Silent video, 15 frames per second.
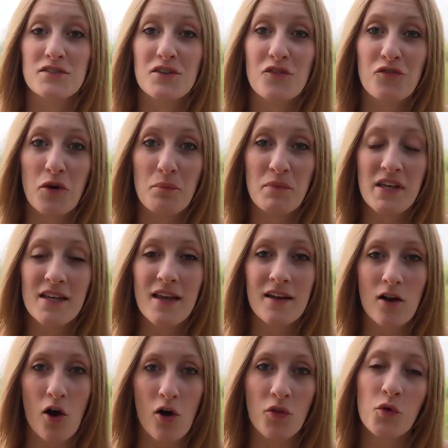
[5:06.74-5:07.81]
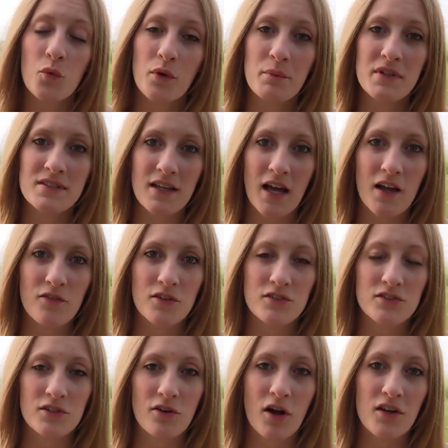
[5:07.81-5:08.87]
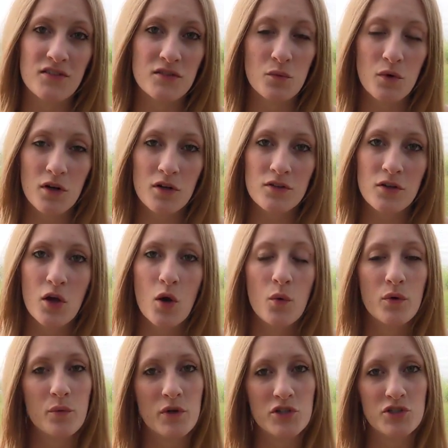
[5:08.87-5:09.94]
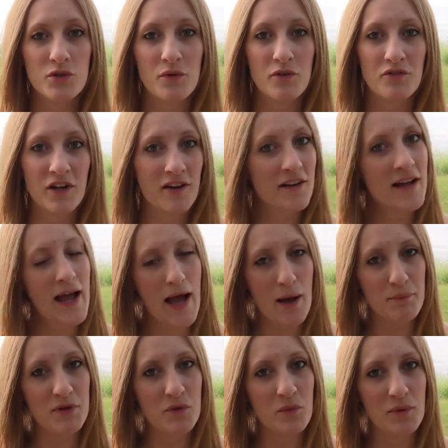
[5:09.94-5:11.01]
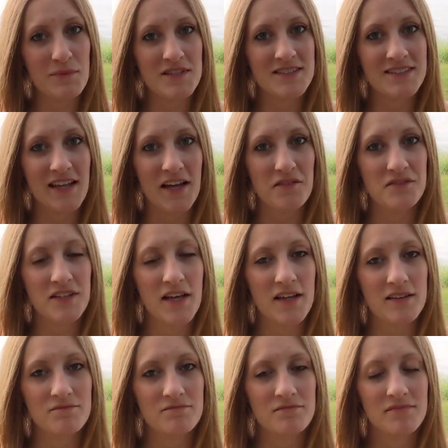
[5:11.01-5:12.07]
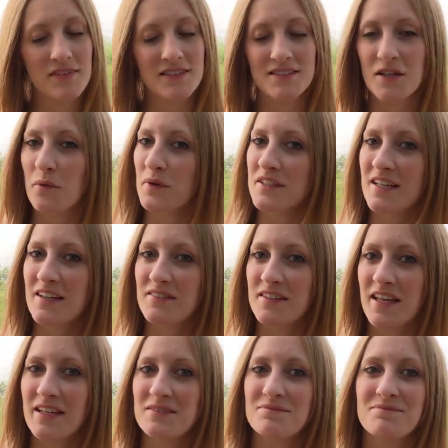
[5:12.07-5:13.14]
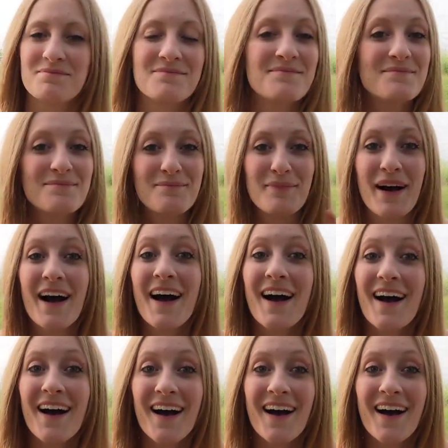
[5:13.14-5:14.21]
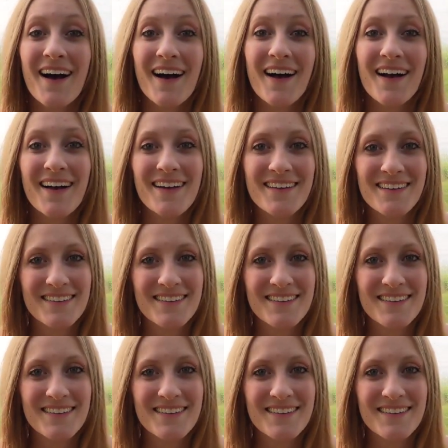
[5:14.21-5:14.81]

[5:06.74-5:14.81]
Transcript: So from me and all the women divers across the world, we wish you a very happy Women's Dive Day. Until we dive again. Bye.